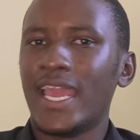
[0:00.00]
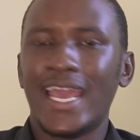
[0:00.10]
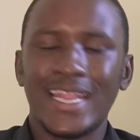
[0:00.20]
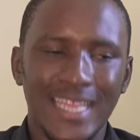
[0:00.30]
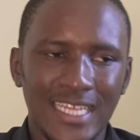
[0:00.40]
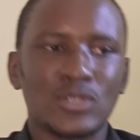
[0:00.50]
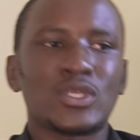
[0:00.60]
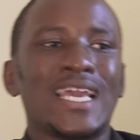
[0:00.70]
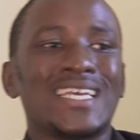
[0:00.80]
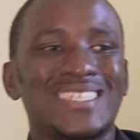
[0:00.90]
And
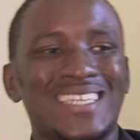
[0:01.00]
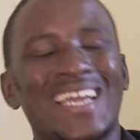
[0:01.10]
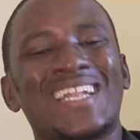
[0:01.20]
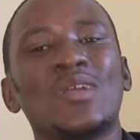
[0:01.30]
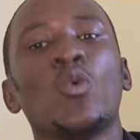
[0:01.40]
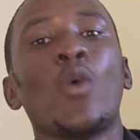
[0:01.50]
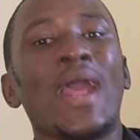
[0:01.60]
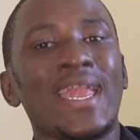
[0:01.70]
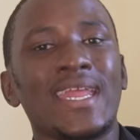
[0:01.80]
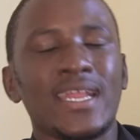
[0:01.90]
that's exactly
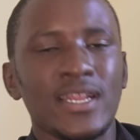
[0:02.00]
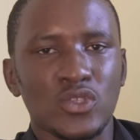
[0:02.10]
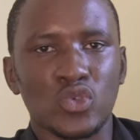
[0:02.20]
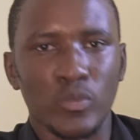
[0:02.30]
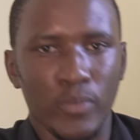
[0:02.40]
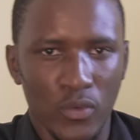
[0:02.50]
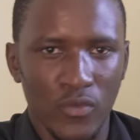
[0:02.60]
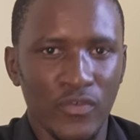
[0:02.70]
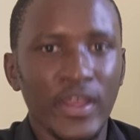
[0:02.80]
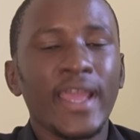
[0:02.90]
when he needs to
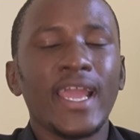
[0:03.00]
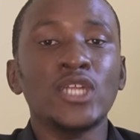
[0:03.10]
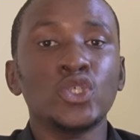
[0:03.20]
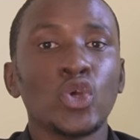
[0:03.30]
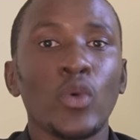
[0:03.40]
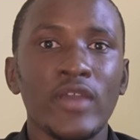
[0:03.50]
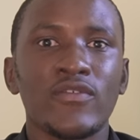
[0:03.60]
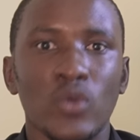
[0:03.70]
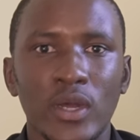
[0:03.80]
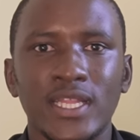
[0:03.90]
prove and show
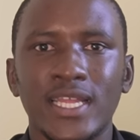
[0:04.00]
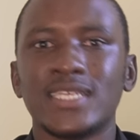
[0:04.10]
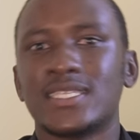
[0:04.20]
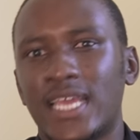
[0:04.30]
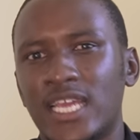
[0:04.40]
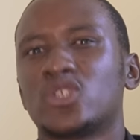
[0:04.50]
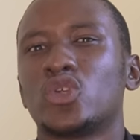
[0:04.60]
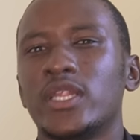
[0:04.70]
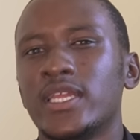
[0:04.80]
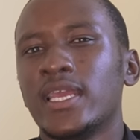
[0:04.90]
everyone that he's
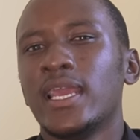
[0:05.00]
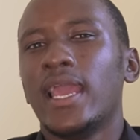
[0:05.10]
actually